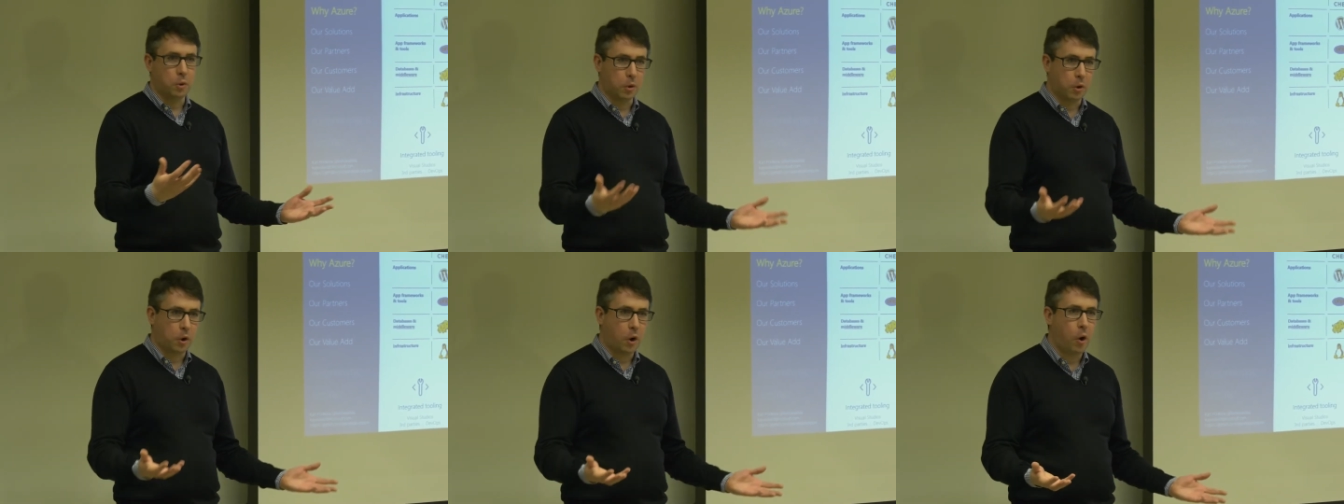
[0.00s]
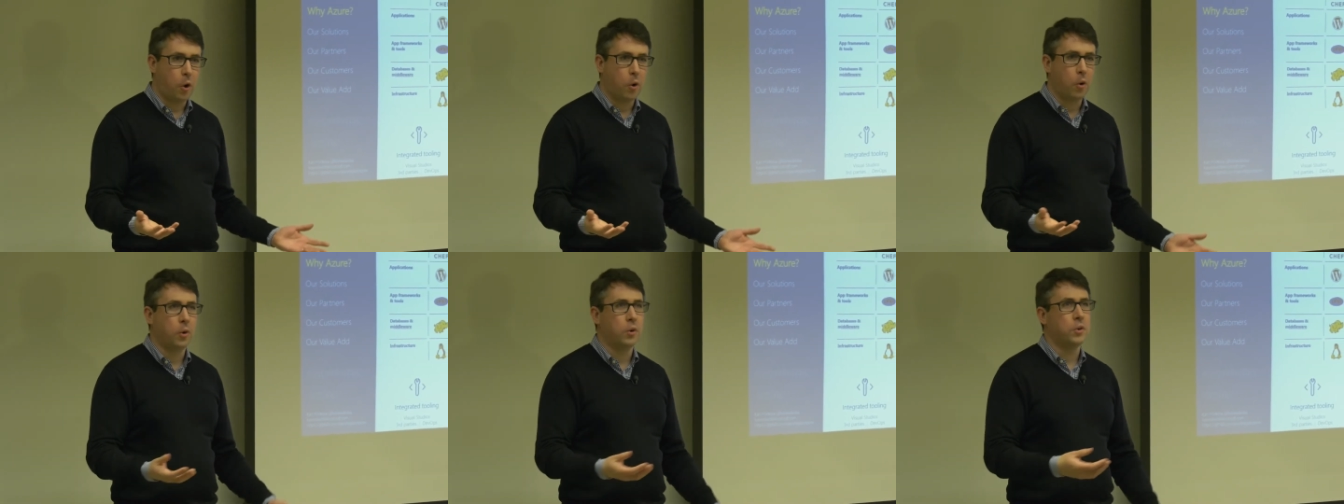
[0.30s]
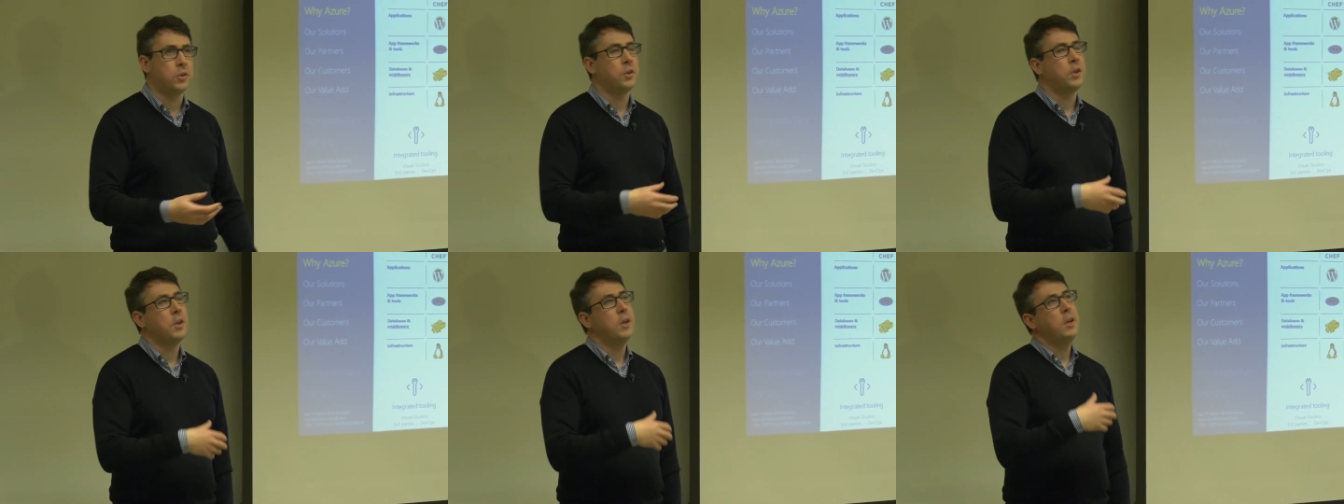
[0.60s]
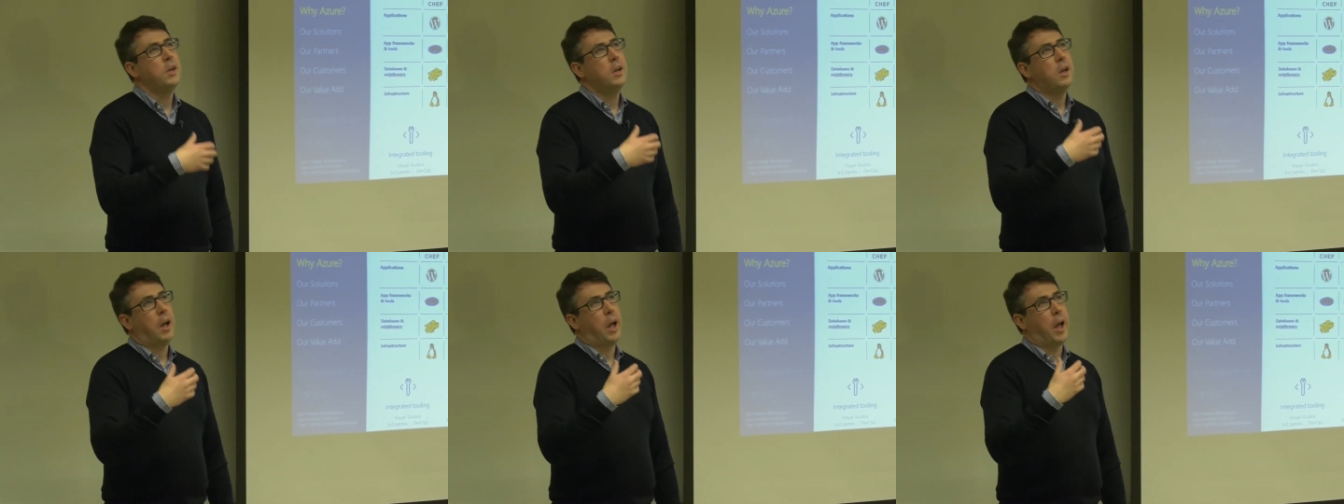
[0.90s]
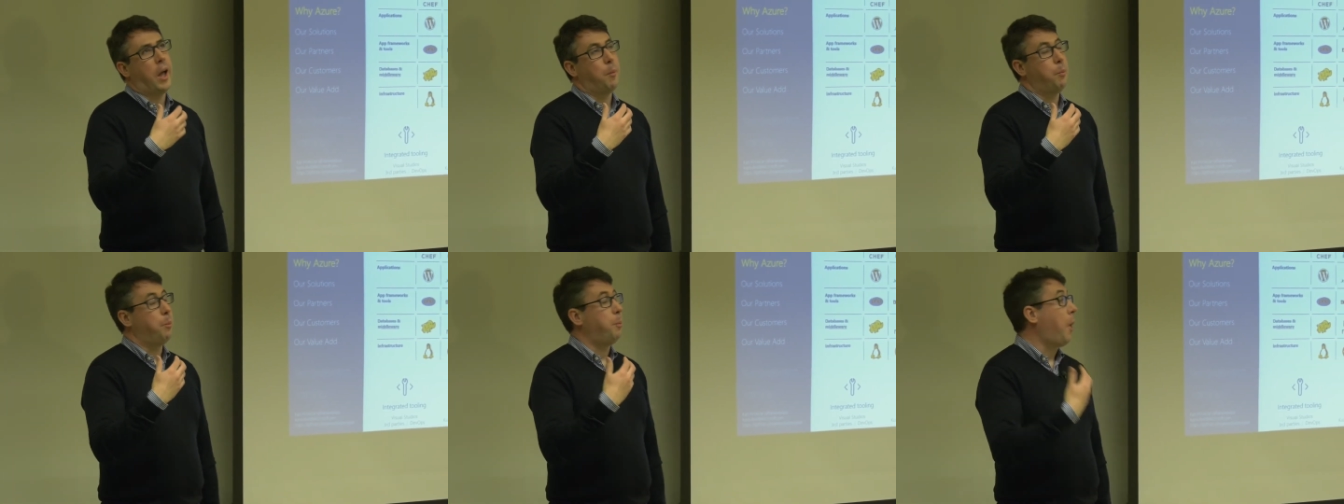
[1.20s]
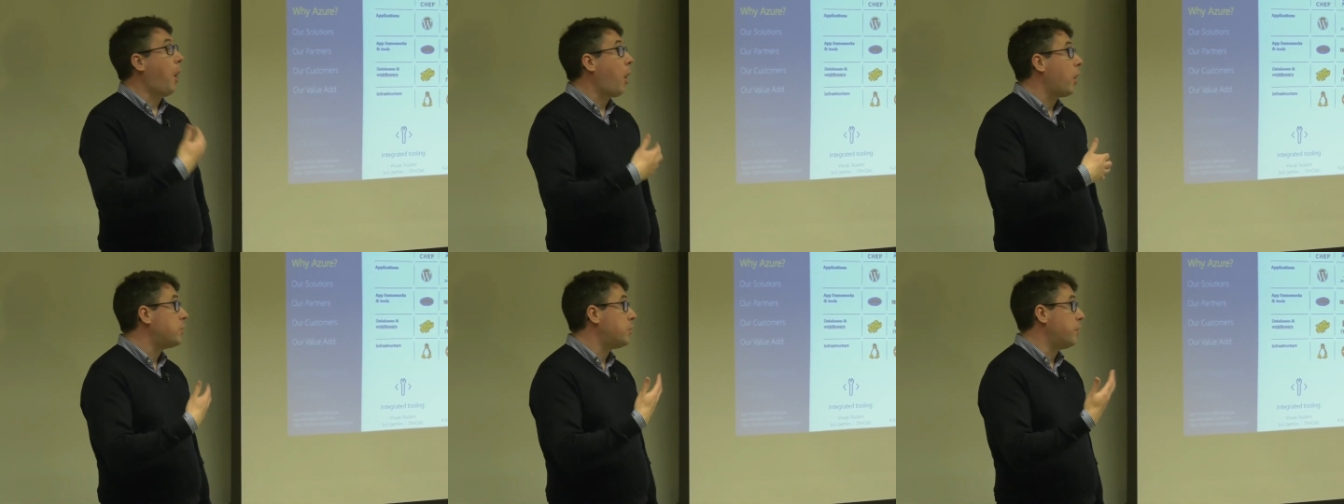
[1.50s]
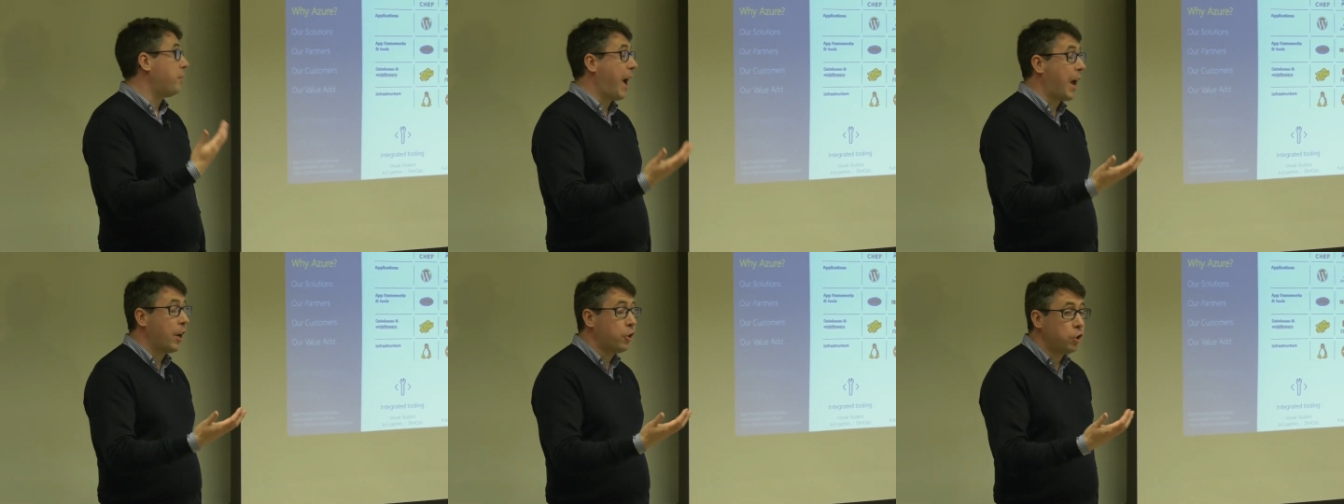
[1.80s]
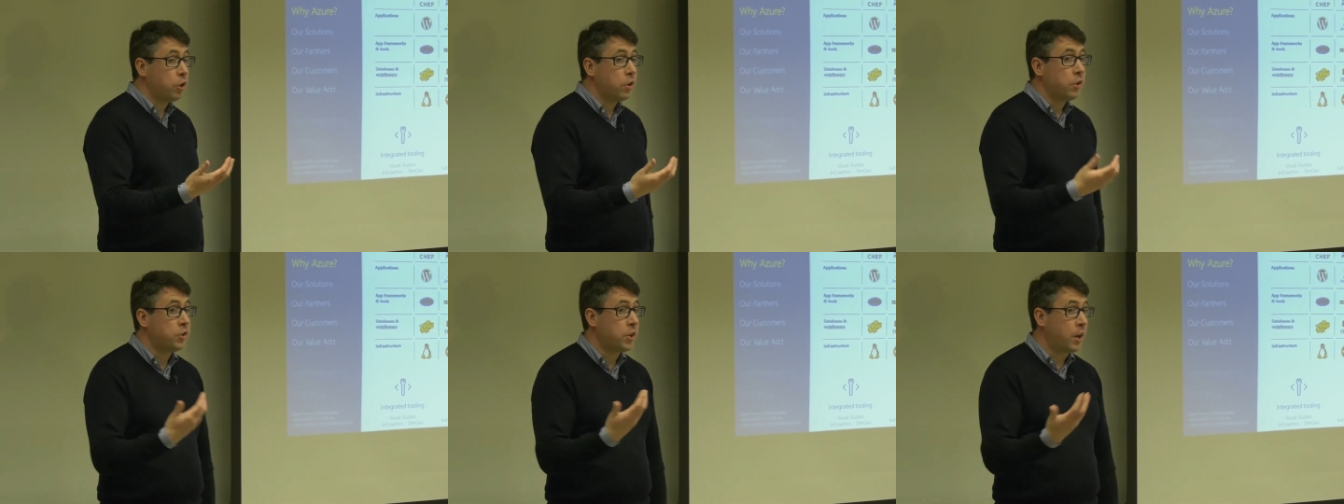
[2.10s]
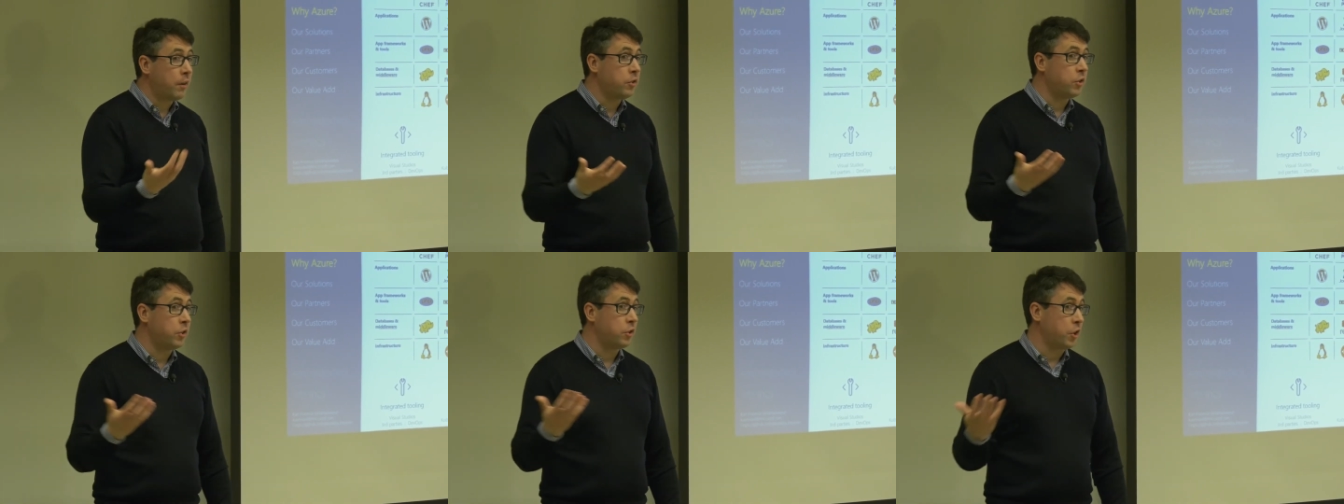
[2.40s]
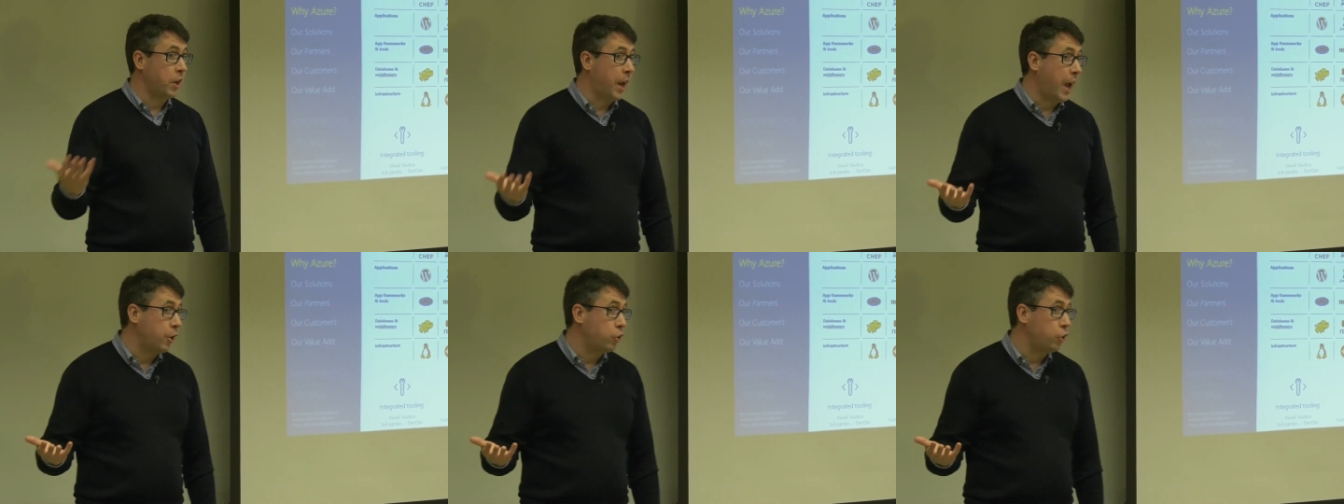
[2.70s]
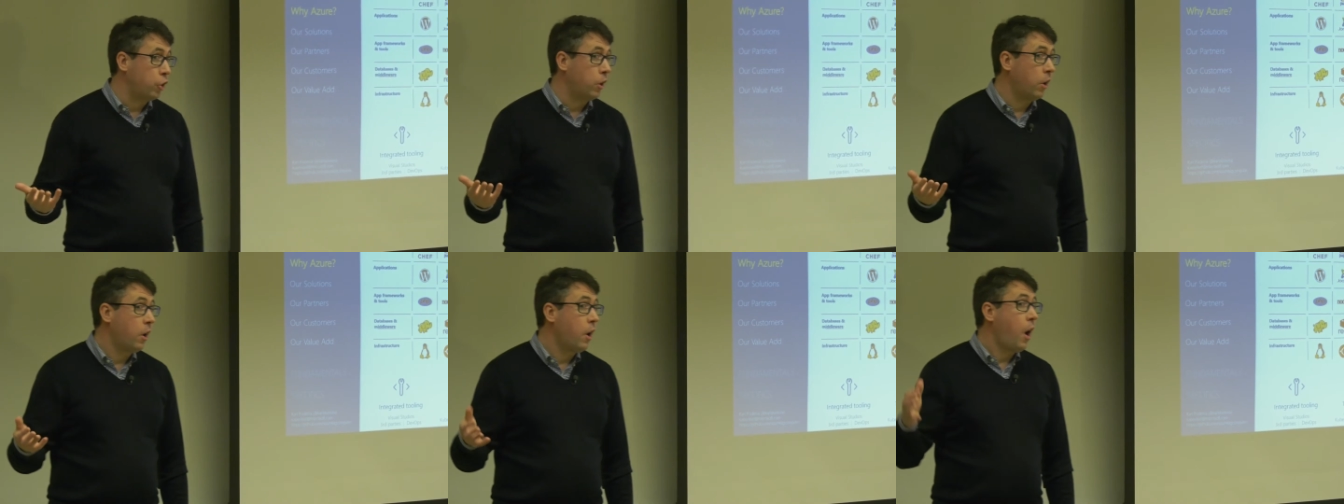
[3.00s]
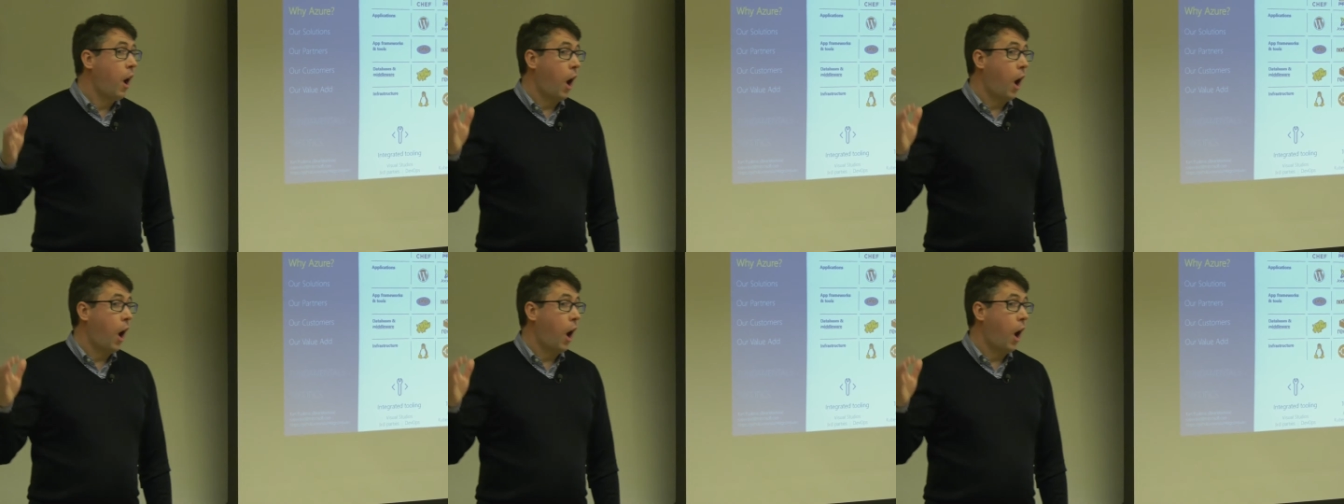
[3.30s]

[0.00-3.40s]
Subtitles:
Code, and parts of Azure, services on Azure,